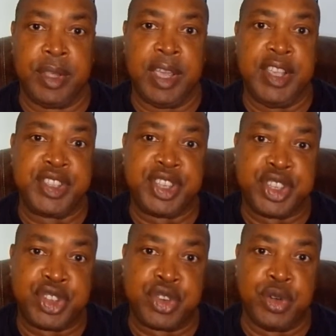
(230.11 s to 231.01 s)
Is
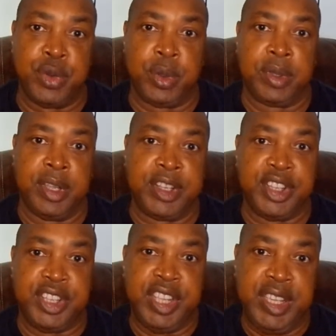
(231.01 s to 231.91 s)
this true?
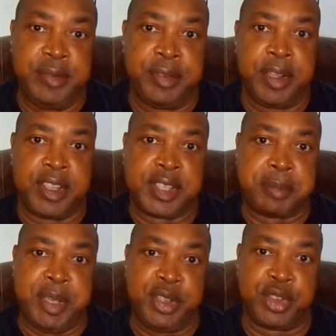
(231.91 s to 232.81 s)
Did Eve
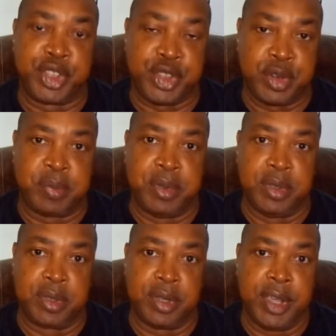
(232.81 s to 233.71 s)
speak to a
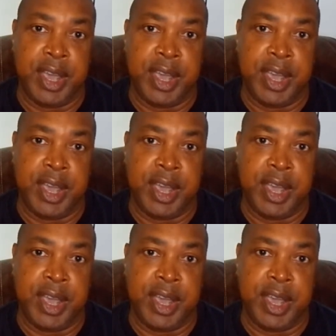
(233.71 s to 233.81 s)
serpent?